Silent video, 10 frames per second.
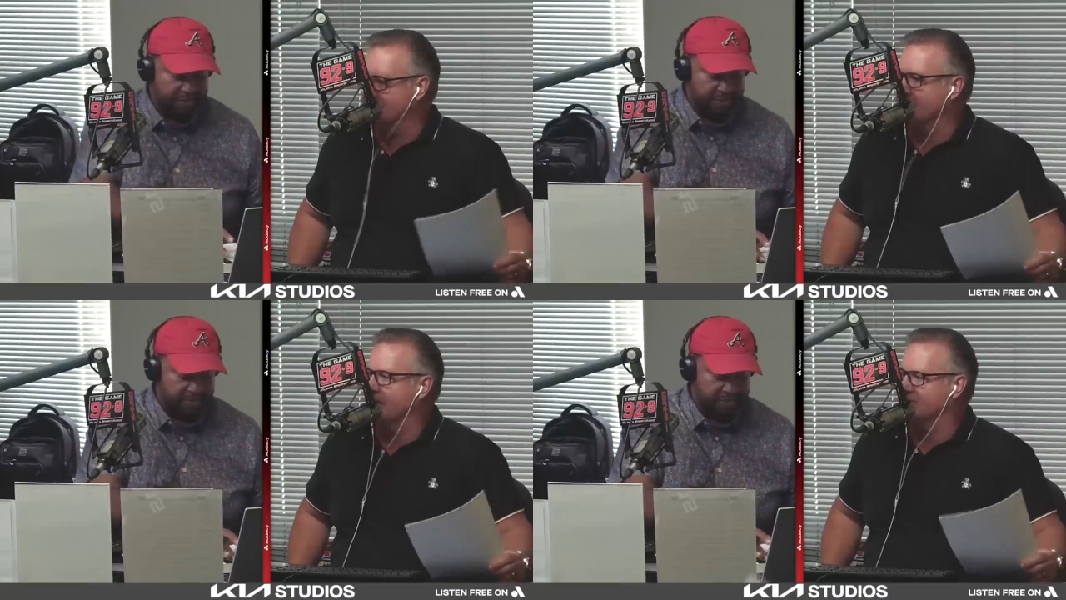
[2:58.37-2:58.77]
Speaker 1: I
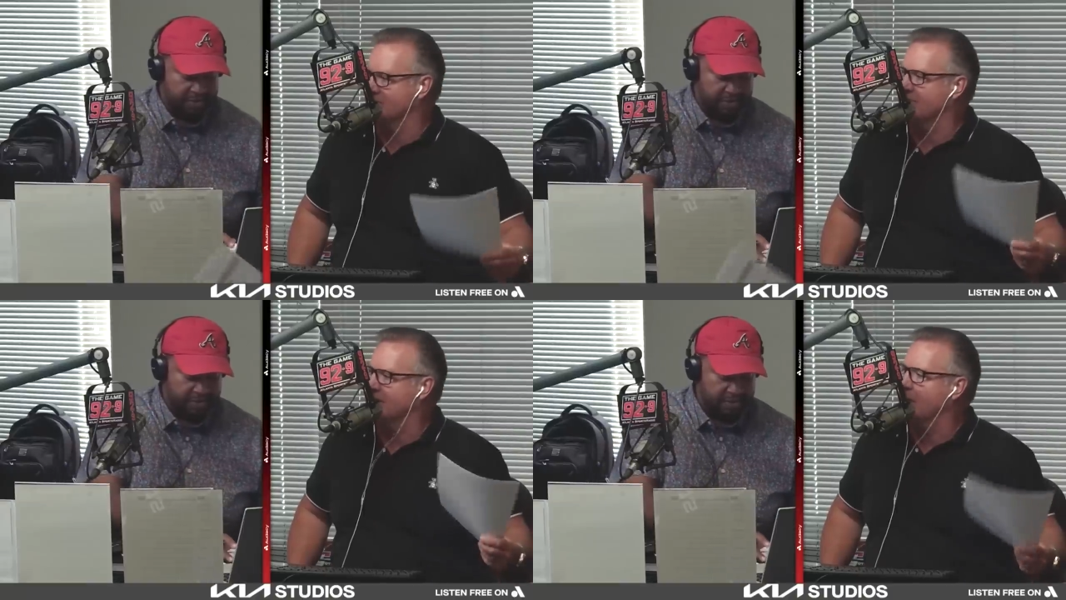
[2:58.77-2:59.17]
saw the
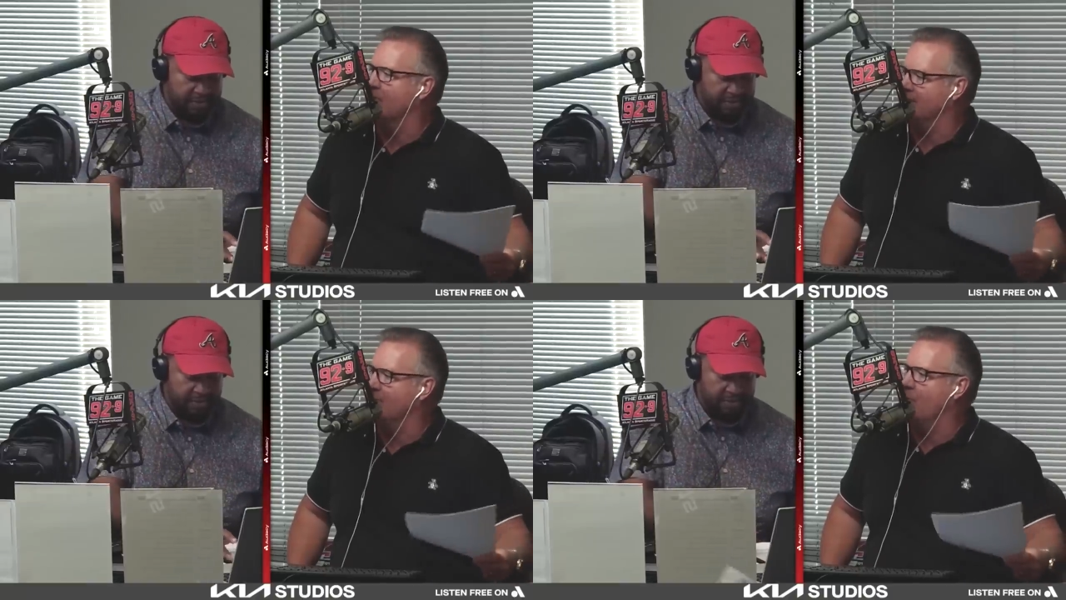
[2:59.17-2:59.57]
video of him
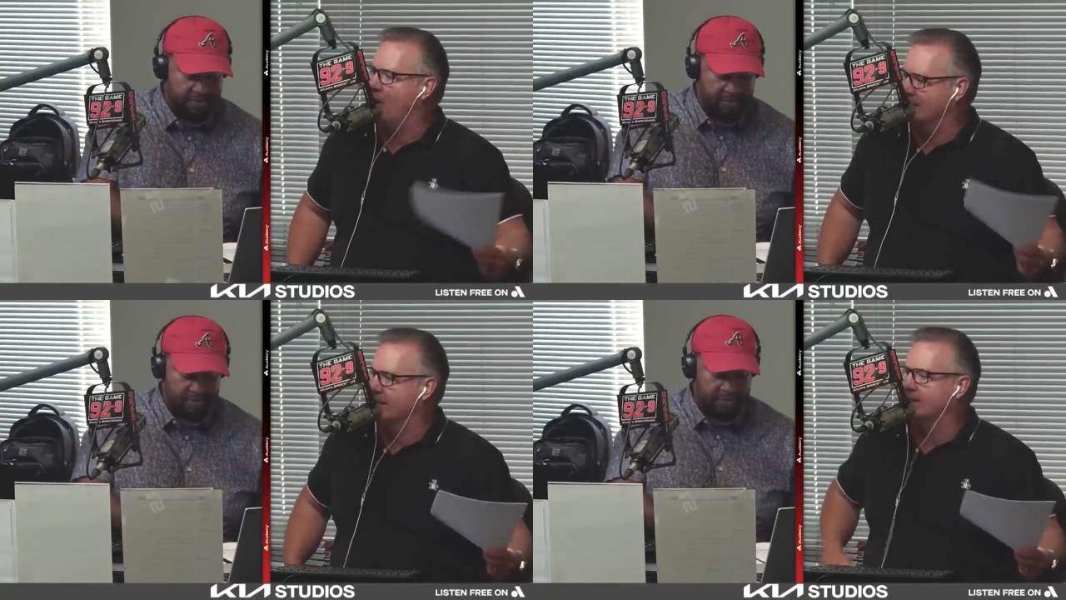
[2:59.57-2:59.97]
walking
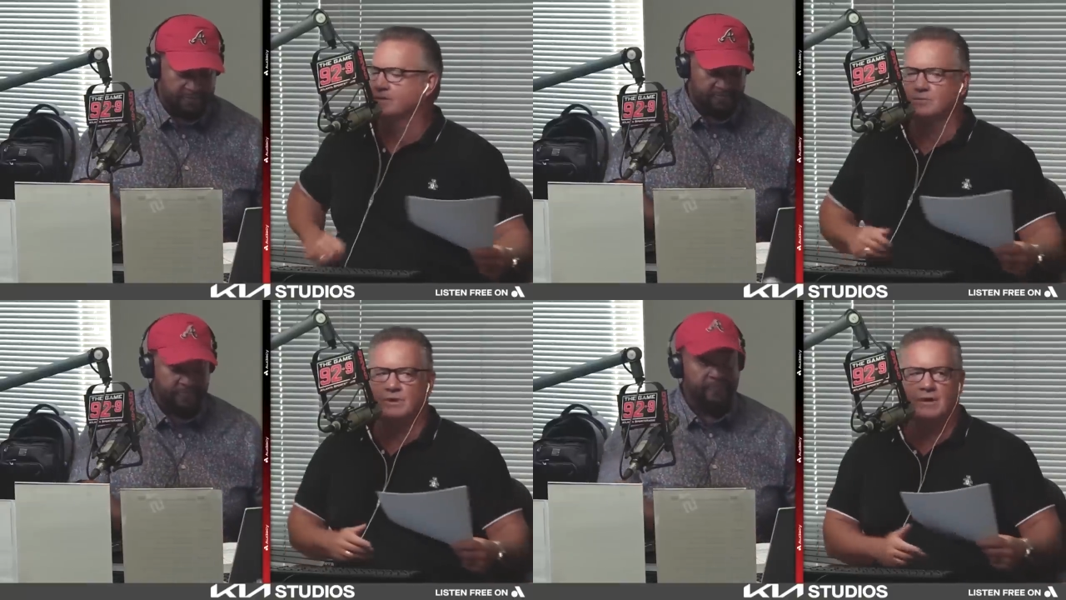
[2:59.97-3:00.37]
into
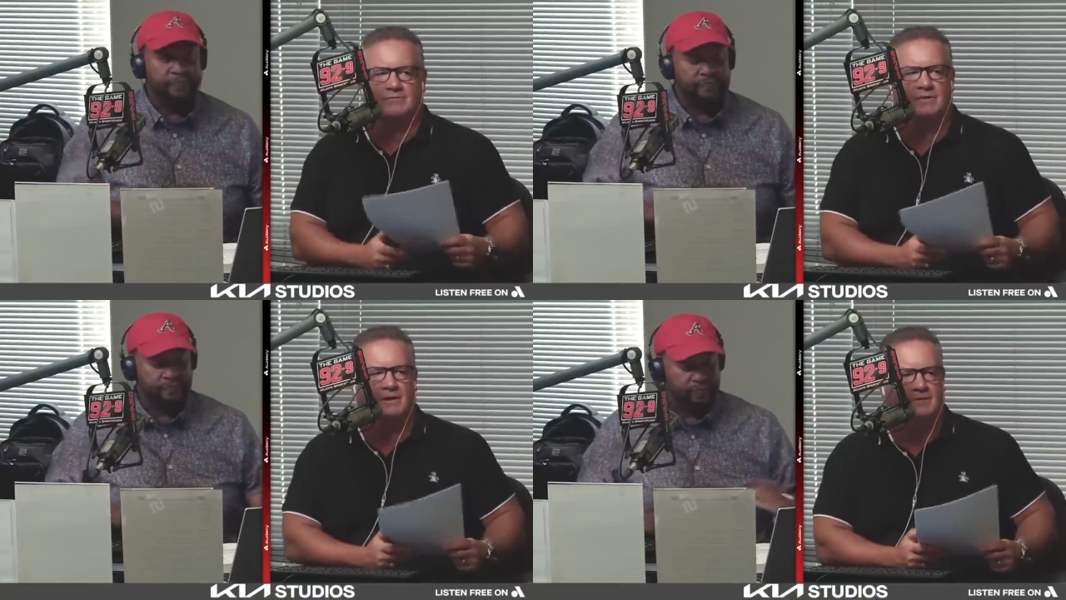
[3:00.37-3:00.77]
a, uh, a
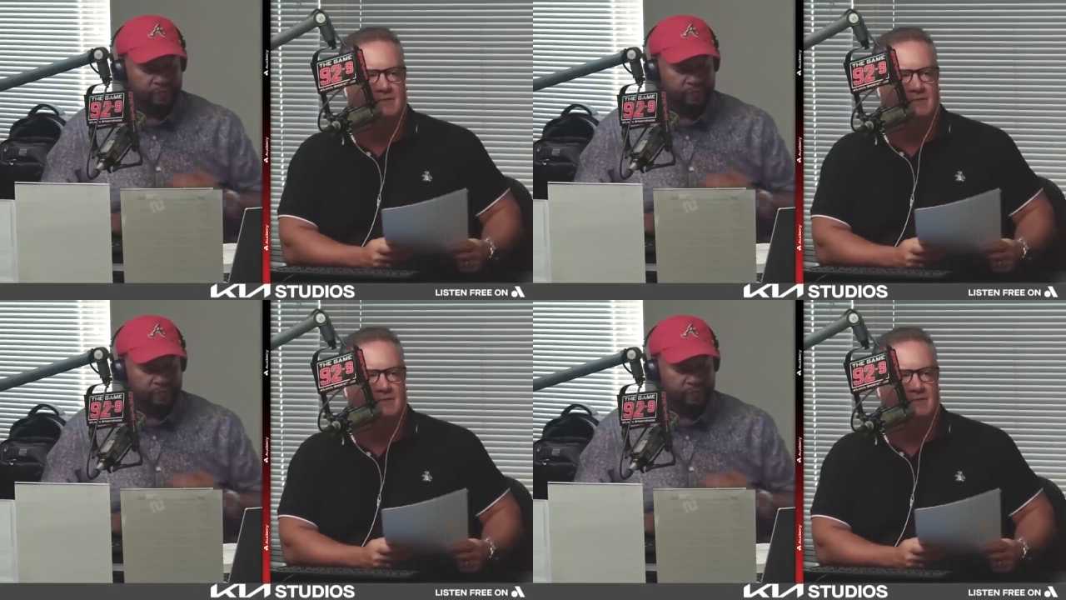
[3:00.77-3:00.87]
uh, Flowery